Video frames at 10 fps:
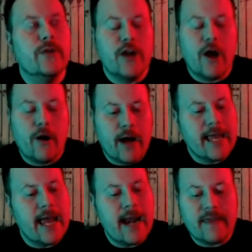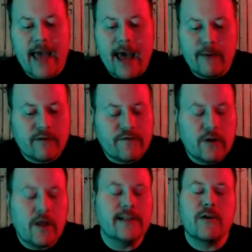you know, again, I think Edward
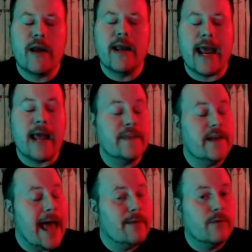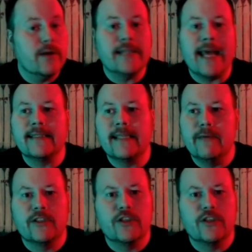Furlong is great. Anthony Edwards he was